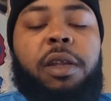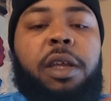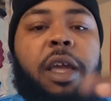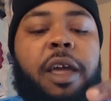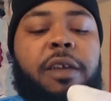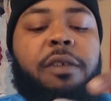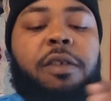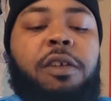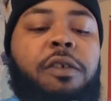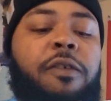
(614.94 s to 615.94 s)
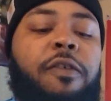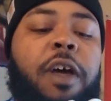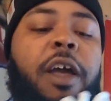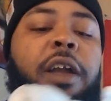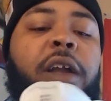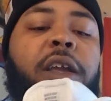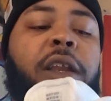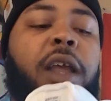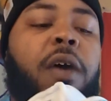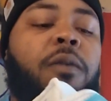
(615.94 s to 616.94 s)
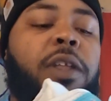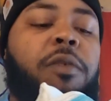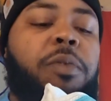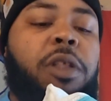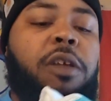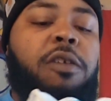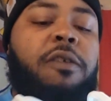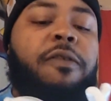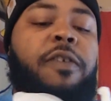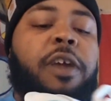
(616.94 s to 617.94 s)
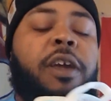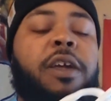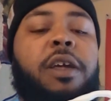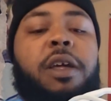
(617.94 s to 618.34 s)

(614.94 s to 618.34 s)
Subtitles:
Yes, these are fire. I cannot wait to put these on feet.